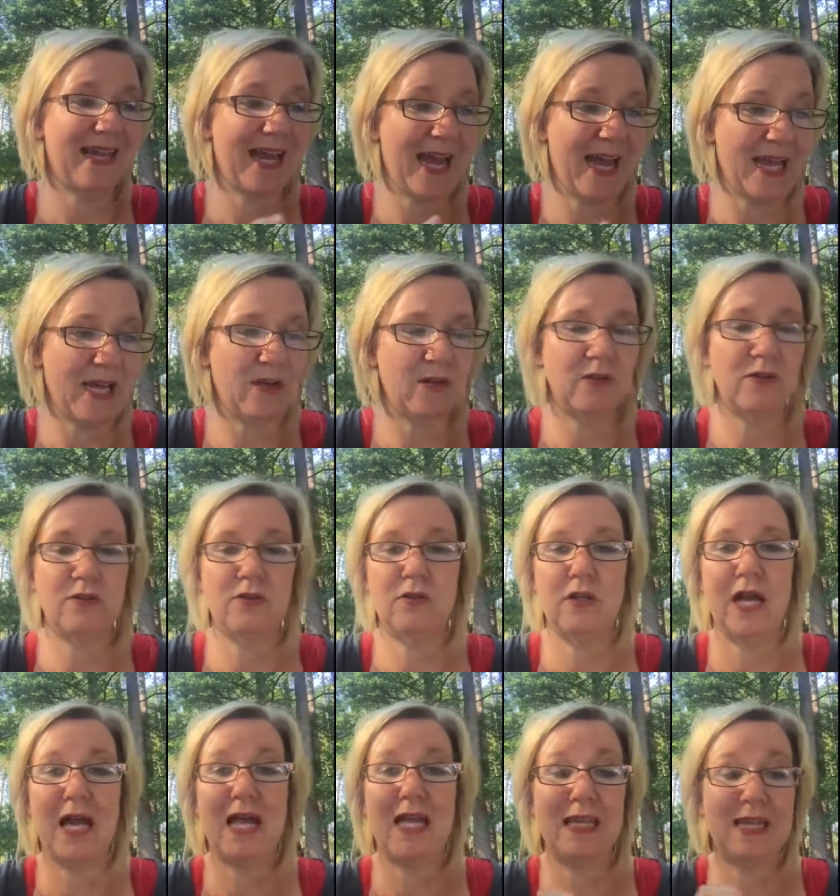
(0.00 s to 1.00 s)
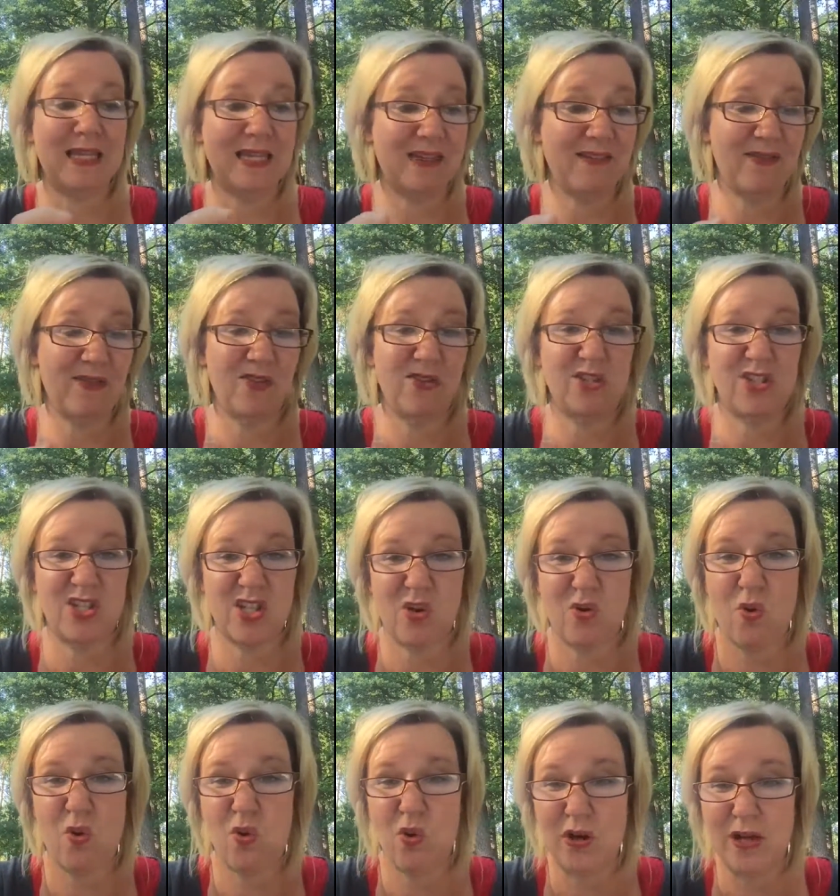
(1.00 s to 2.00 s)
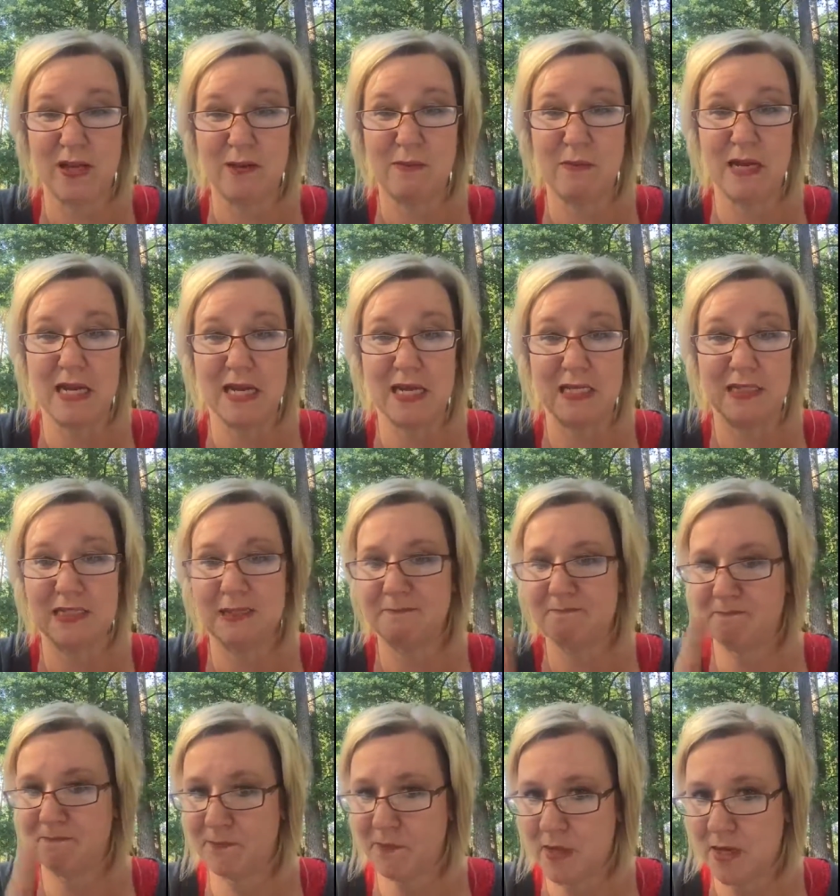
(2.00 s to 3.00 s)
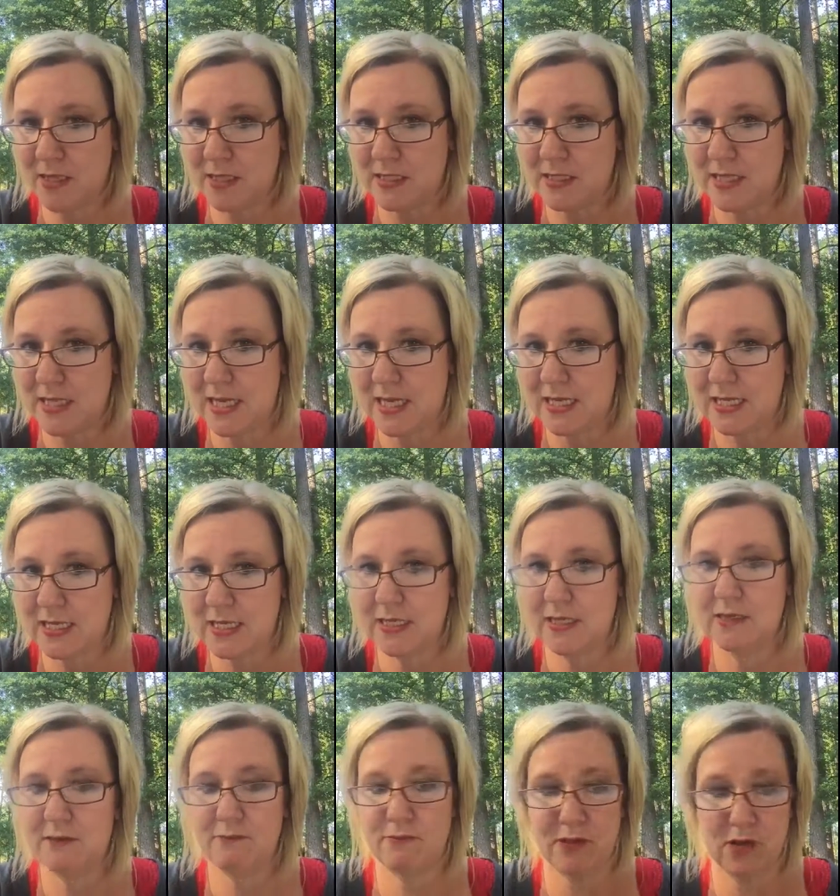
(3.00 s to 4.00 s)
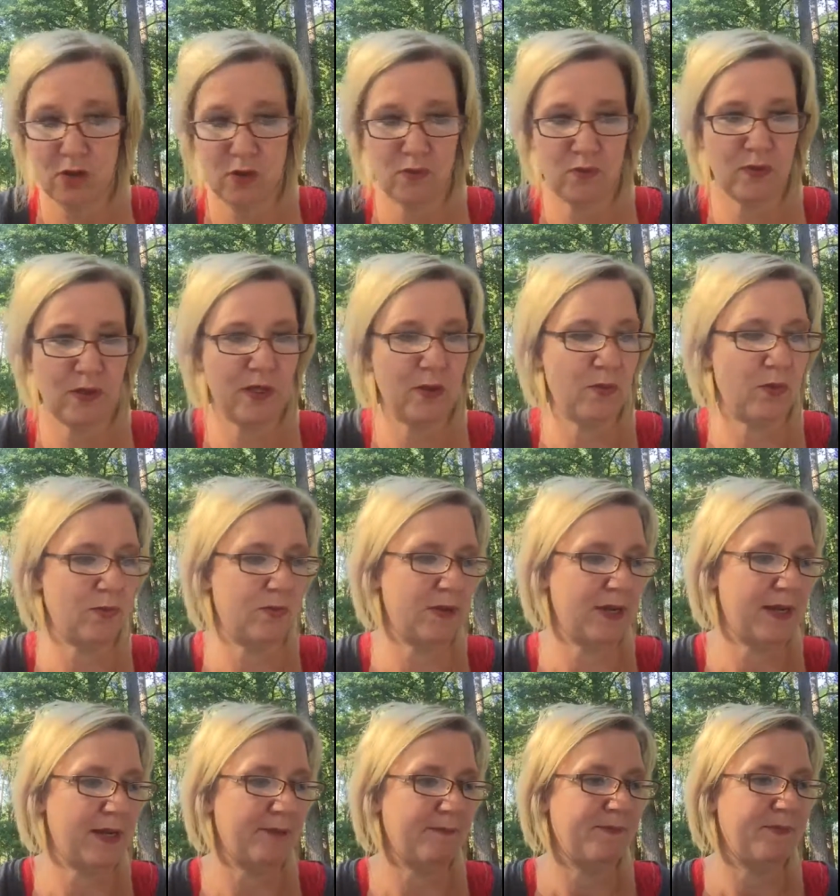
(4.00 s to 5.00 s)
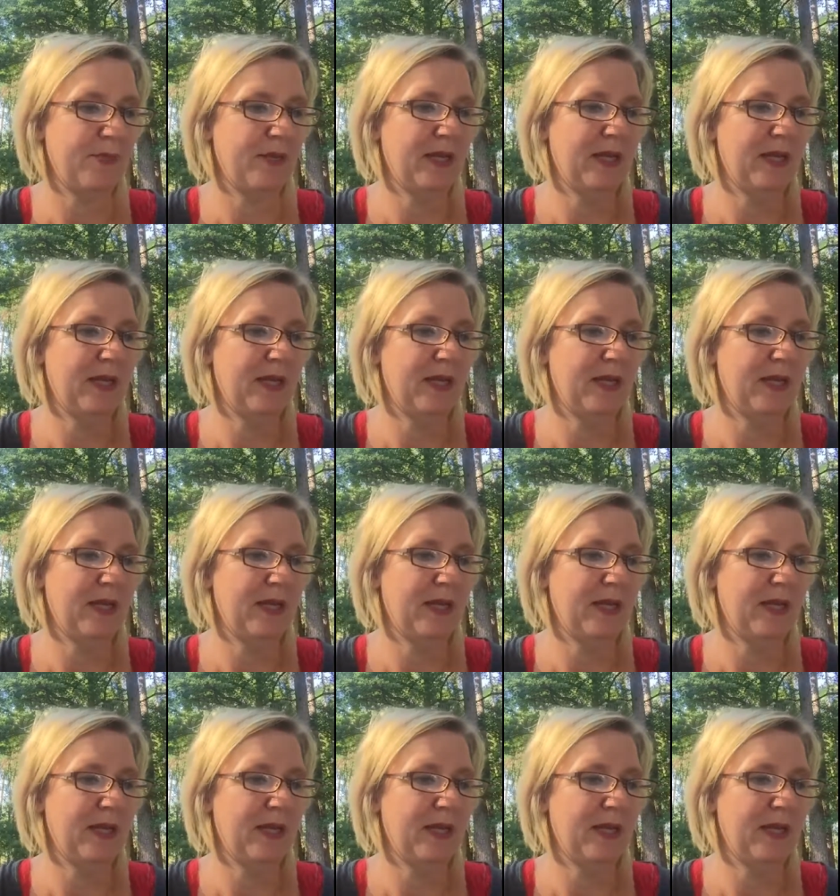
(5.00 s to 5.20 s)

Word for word: Kale, liver, so organ meats. Not into that yet. I hope that will be.